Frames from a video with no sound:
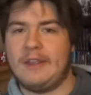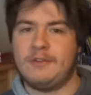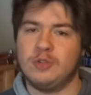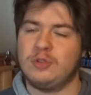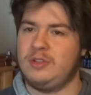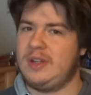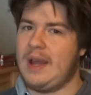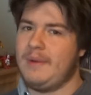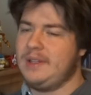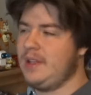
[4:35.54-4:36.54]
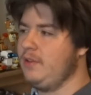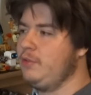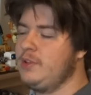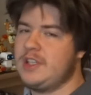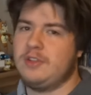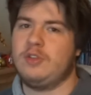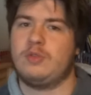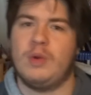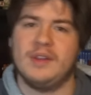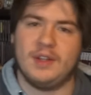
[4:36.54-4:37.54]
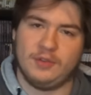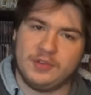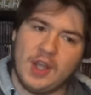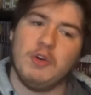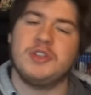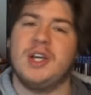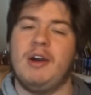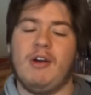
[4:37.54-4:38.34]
if you do not have a Nintendo Switch and you just want the nostalgia